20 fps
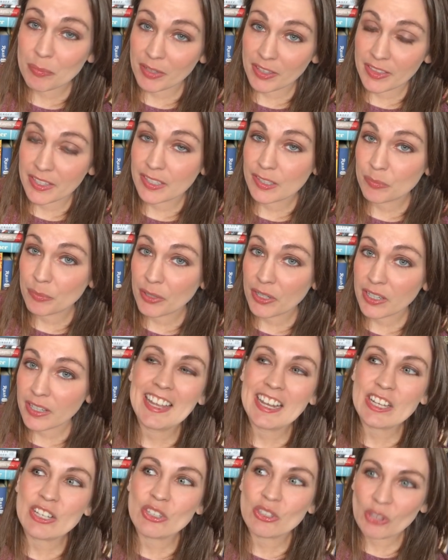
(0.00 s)
in this book.
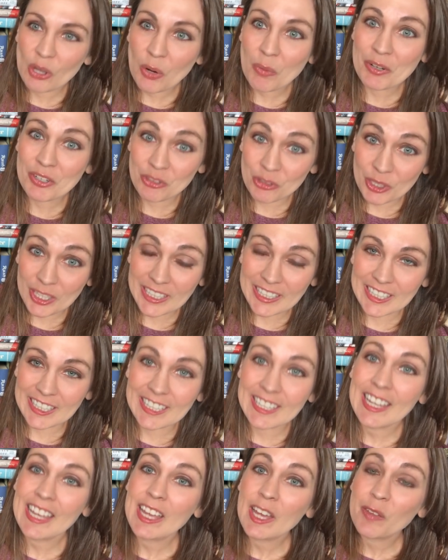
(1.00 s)
It's so intriguing.